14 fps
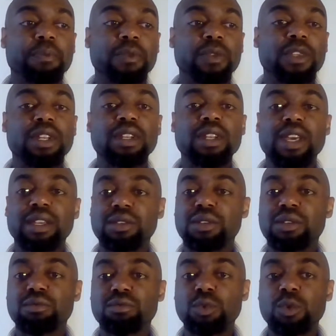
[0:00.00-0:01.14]
The
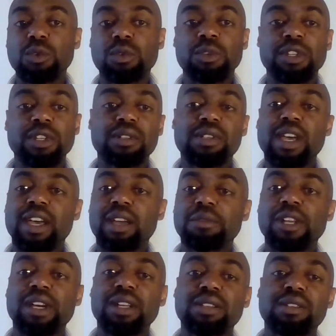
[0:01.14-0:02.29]
next rule within
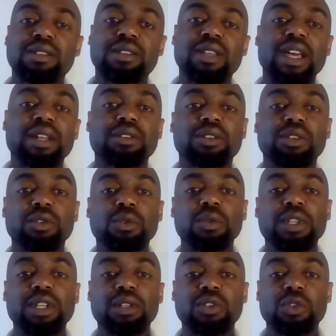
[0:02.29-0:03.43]
timelines is that you
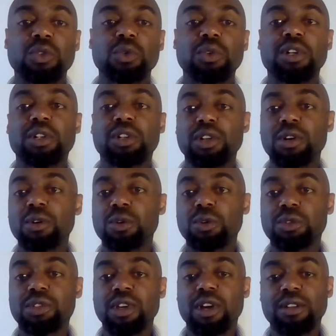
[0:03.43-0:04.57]
need to
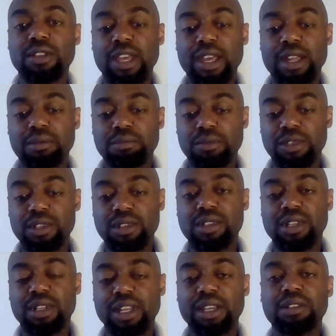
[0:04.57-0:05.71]
close on that
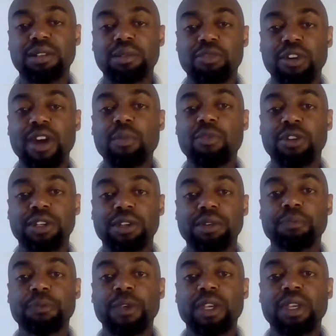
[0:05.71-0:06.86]
selected property
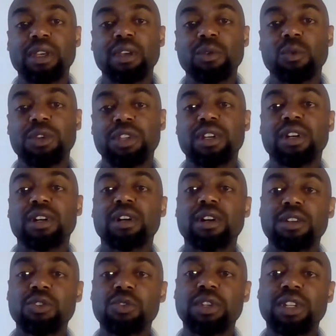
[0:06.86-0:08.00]
within
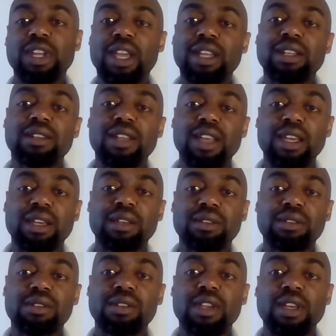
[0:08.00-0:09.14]
180
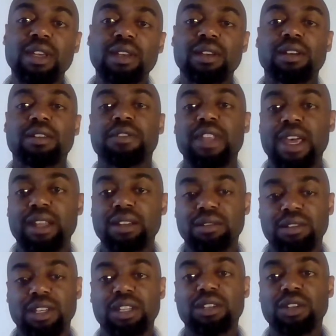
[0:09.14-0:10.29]
days of that
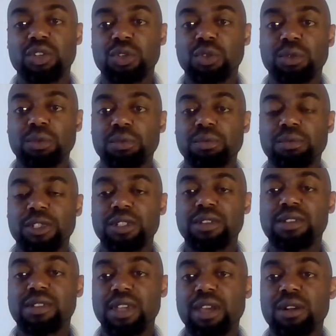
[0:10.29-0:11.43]
initial
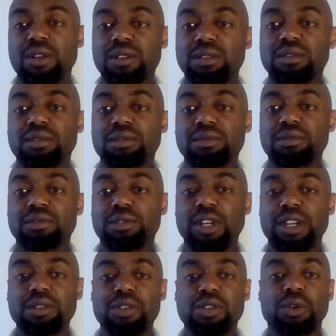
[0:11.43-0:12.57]
sale,
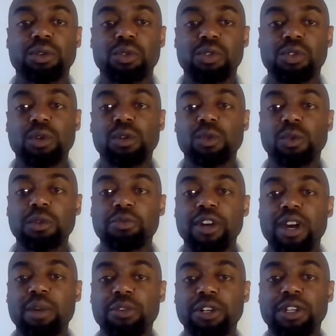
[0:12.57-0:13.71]
right? So you sold one
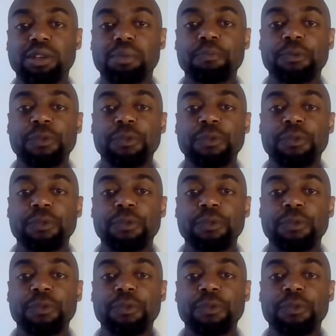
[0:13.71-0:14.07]
property,